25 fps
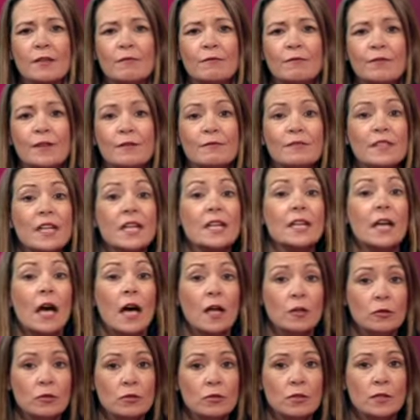
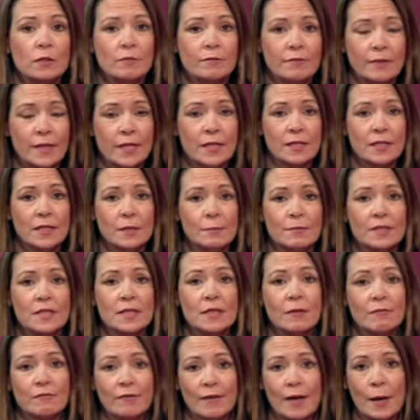1,500 victims
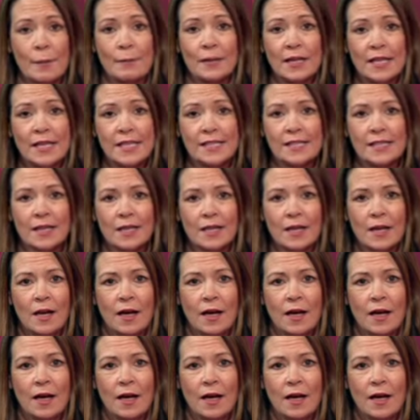and families.